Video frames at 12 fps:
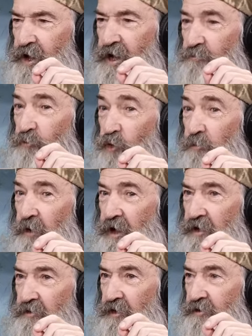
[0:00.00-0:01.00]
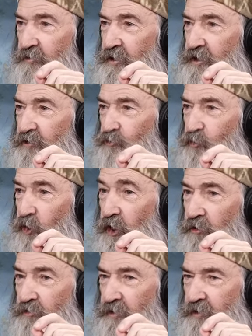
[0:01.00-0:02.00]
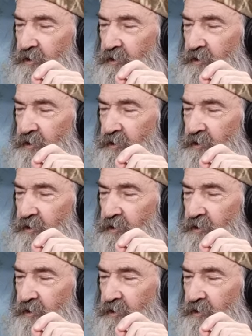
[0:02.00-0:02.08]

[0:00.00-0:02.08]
paying more money than than it's worth.